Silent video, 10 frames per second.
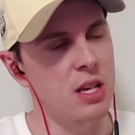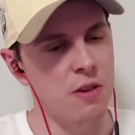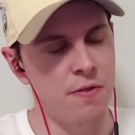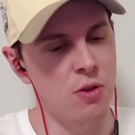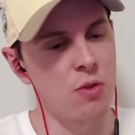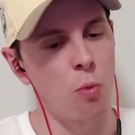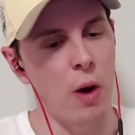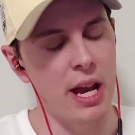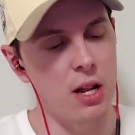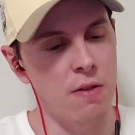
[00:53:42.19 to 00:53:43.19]
You feel the
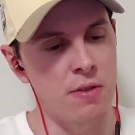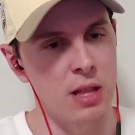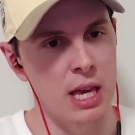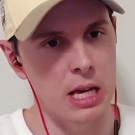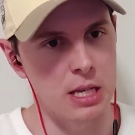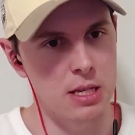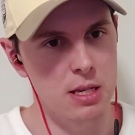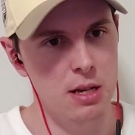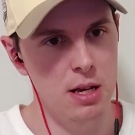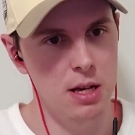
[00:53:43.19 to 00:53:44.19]
weight of your legs
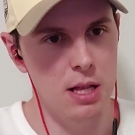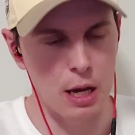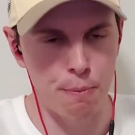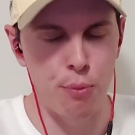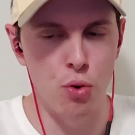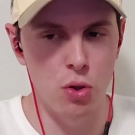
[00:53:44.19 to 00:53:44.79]
like pull